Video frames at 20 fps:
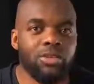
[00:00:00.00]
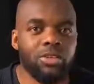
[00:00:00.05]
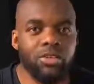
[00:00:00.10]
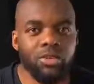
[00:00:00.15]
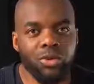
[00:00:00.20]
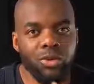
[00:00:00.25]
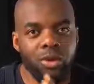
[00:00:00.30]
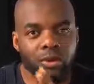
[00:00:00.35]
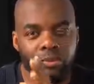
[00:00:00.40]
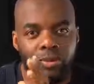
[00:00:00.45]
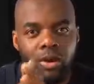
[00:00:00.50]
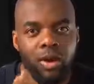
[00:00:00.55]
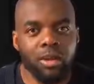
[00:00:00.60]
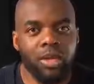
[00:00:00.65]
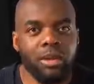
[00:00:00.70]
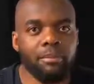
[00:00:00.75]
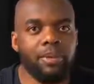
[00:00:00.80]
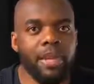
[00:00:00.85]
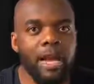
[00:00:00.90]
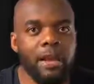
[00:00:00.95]
So your
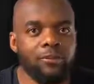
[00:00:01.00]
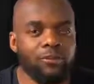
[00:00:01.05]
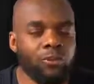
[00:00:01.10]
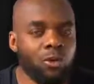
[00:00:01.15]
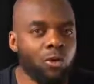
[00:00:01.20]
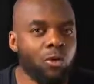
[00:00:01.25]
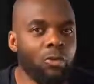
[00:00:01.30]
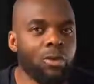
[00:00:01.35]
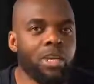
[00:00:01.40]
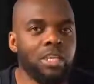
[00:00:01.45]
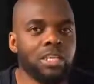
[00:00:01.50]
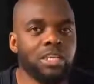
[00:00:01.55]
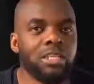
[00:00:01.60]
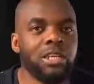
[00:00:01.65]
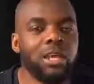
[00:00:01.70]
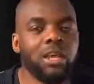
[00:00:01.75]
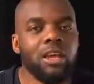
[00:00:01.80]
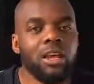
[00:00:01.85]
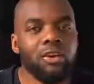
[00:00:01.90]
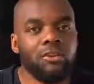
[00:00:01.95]
blogging platform
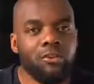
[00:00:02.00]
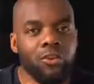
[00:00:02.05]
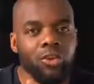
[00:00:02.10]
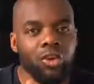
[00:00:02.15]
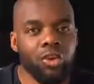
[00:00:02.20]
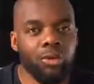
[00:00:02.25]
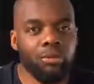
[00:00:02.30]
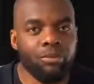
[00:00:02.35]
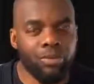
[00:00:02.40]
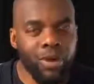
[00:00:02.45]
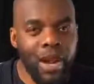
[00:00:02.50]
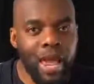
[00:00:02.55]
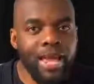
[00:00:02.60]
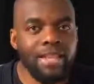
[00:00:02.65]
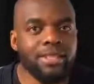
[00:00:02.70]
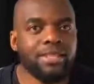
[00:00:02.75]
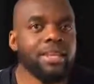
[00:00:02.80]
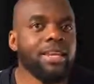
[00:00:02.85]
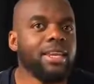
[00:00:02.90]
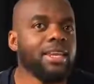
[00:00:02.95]
is for your
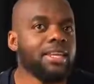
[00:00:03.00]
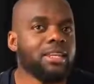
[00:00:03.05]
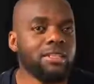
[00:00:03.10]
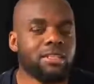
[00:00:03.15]
branding,